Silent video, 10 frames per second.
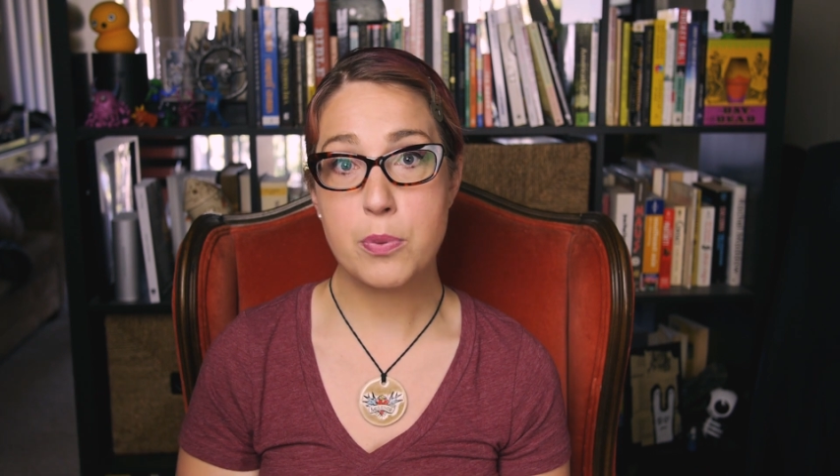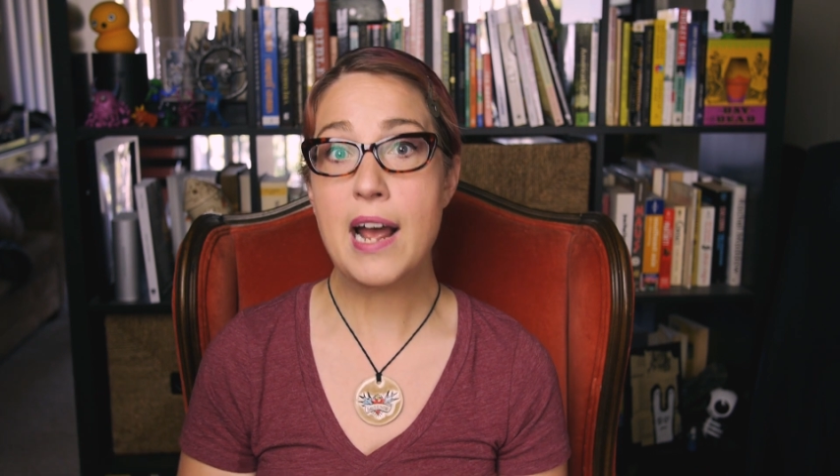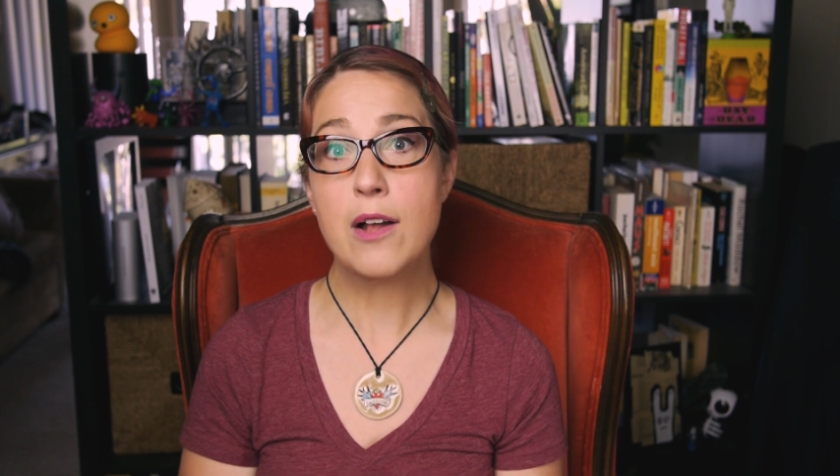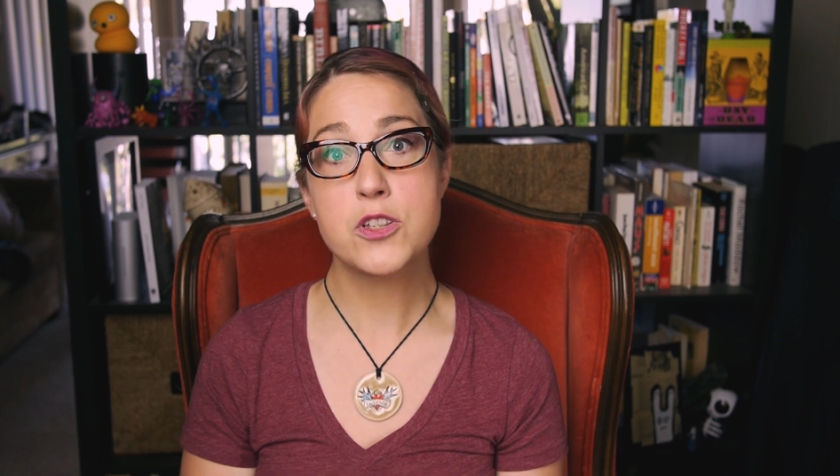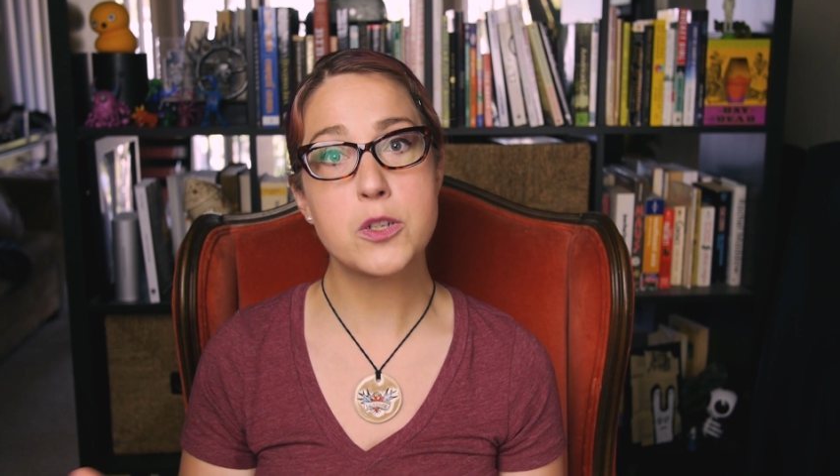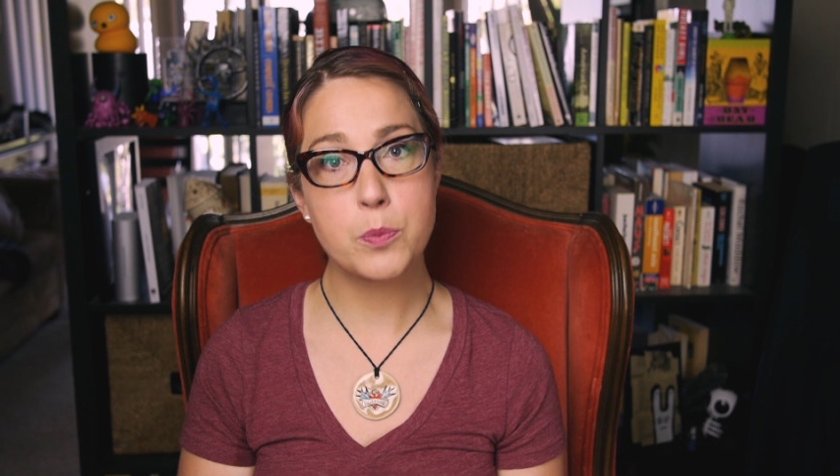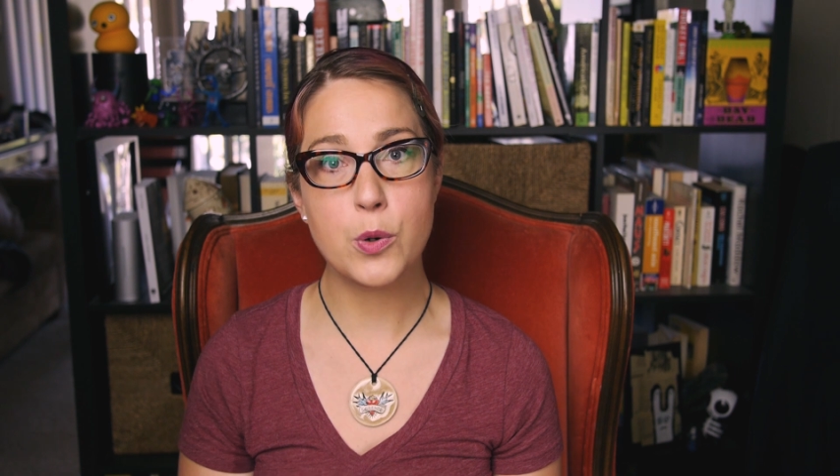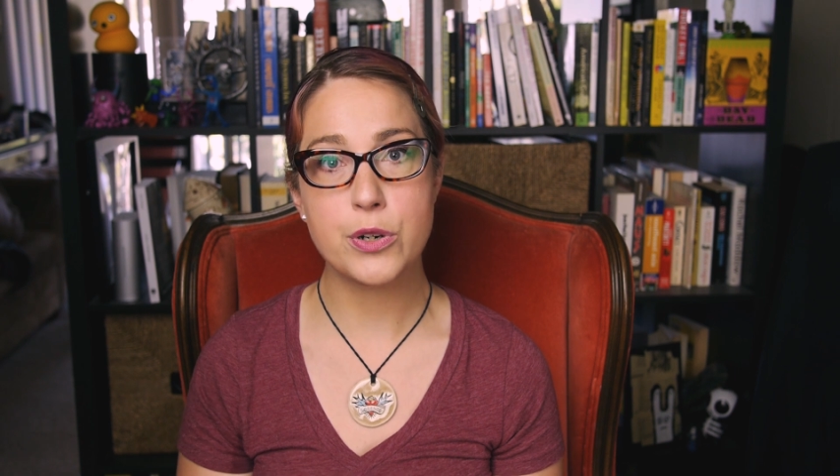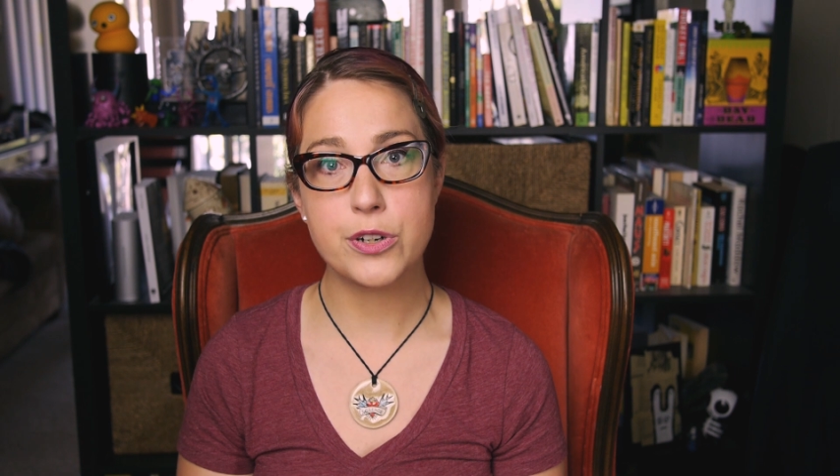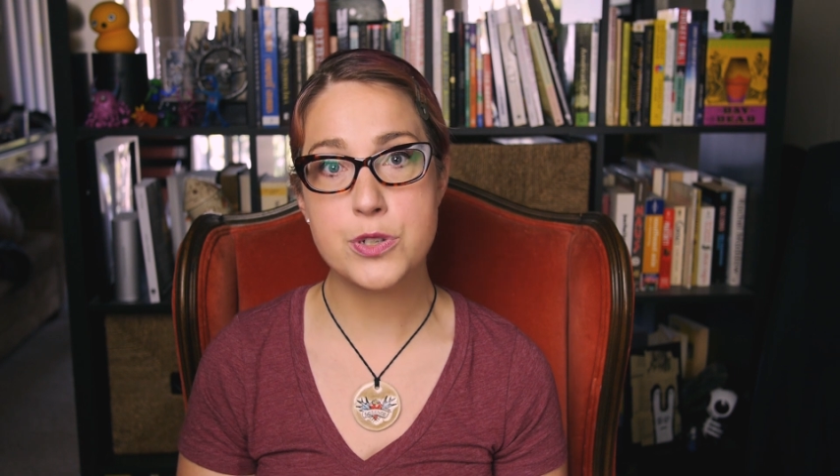Brown
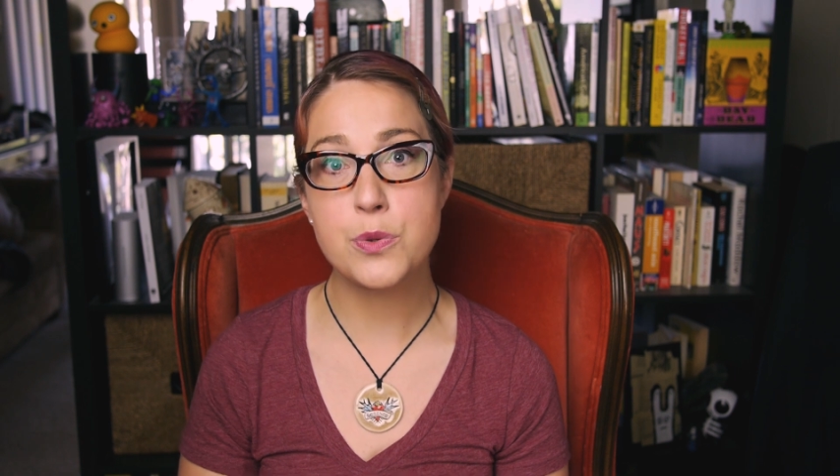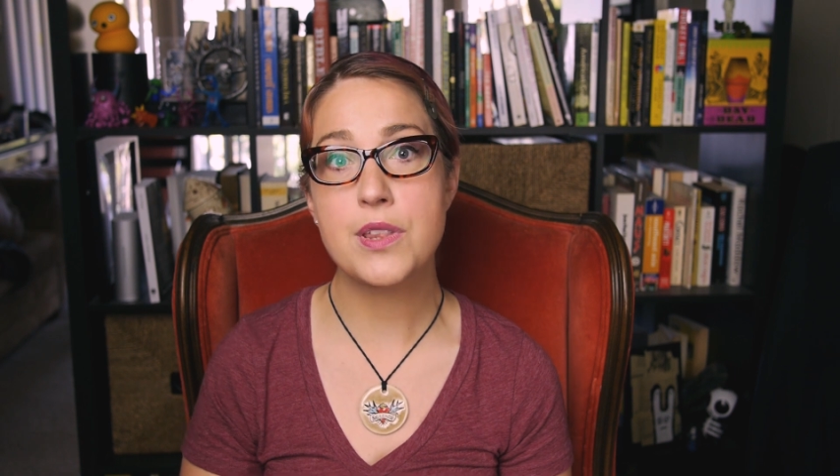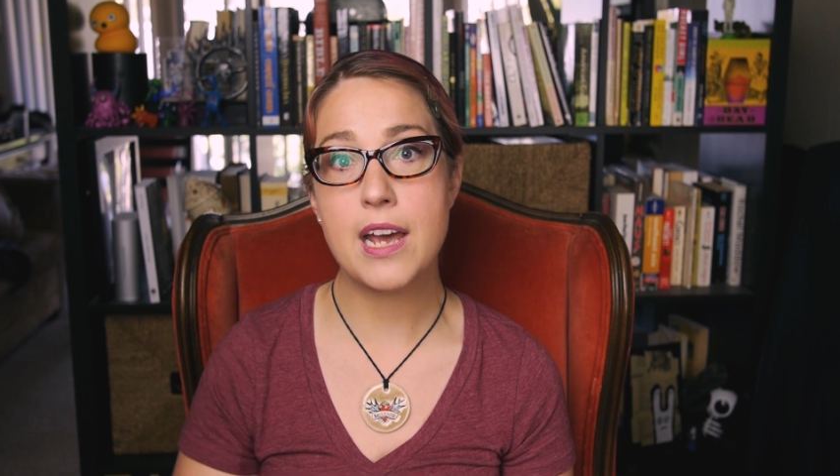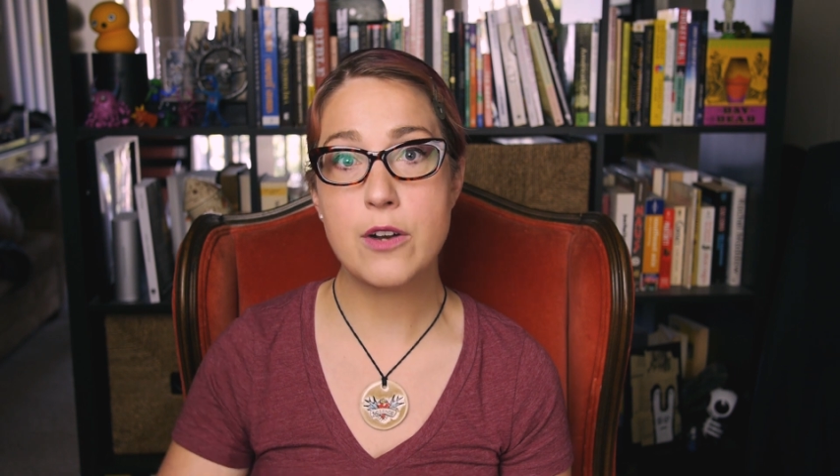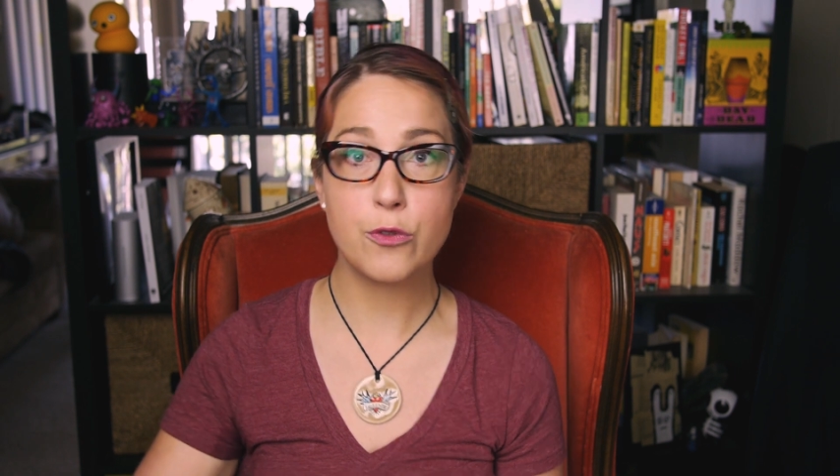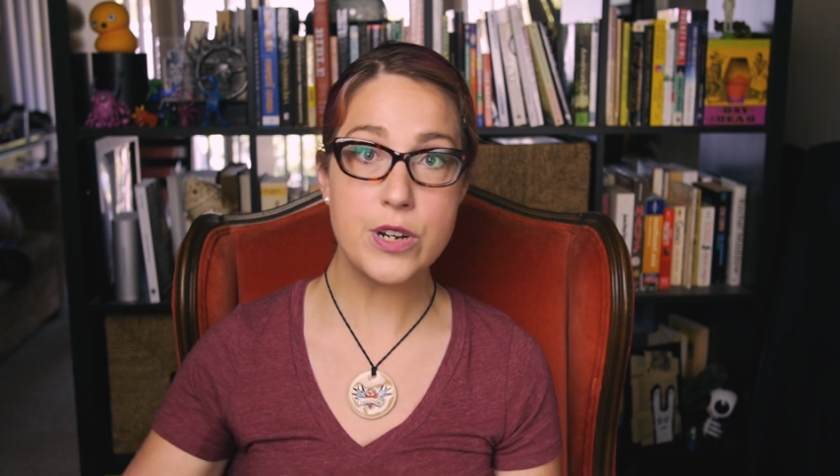supporters who then